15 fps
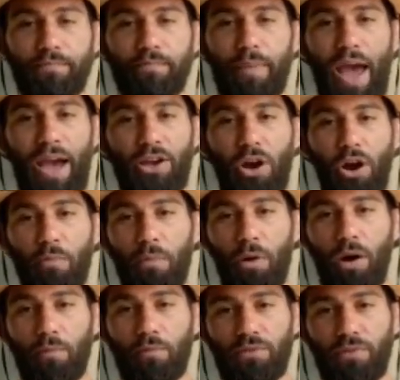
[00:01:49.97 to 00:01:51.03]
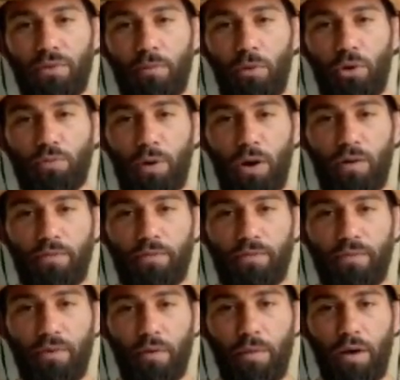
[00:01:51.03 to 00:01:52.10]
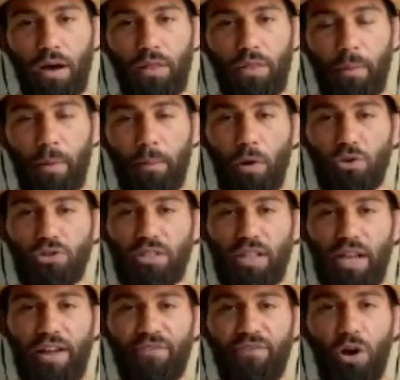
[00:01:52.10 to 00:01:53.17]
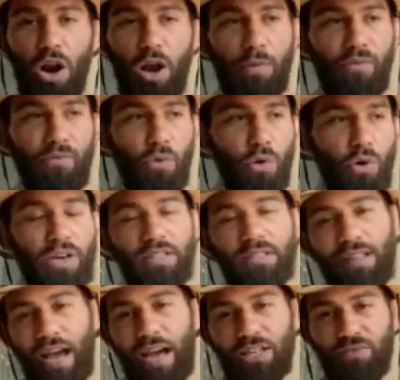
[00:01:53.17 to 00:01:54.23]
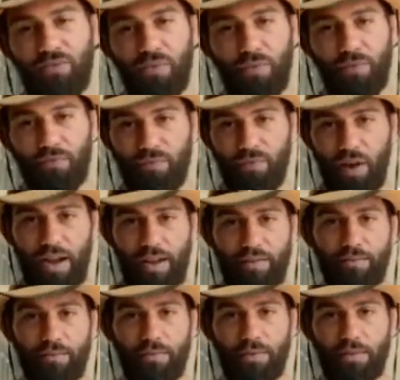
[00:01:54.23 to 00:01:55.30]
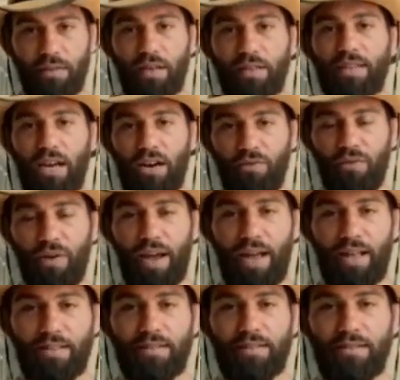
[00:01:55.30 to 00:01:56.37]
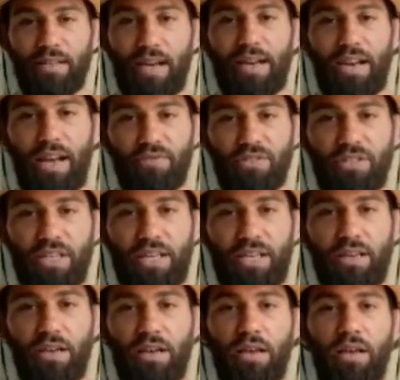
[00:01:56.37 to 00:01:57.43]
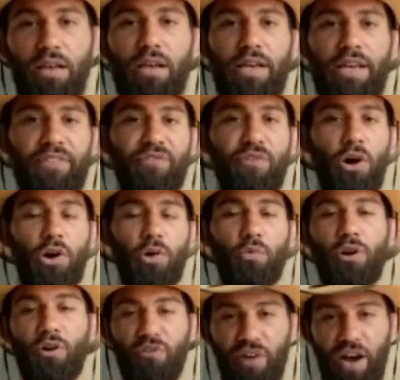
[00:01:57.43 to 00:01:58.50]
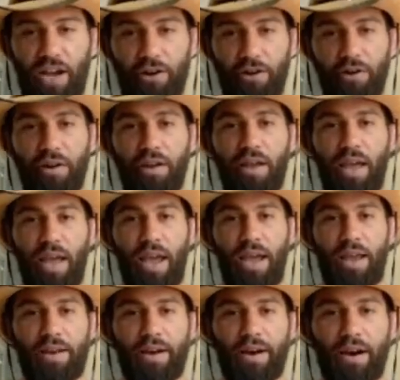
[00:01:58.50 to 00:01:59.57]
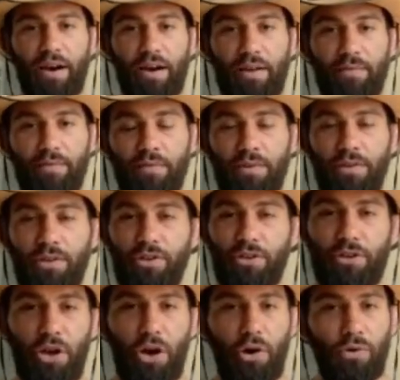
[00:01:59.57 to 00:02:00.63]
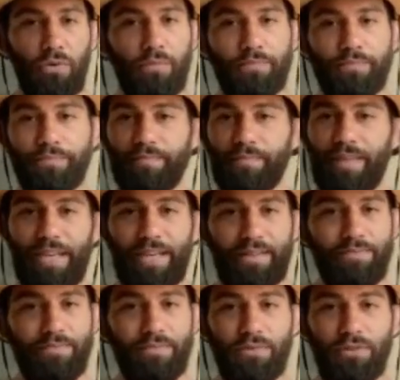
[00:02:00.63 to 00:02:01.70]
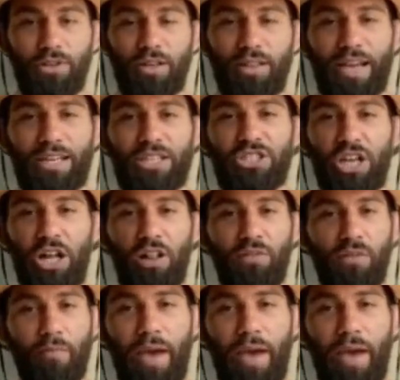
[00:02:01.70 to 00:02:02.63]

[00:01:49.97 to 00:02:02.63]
backyard bums for the most part from the promotion that he fought at before. His last fight, the title fight at Titan FC, he fought a real fighter, and you know, he looked like a shell of a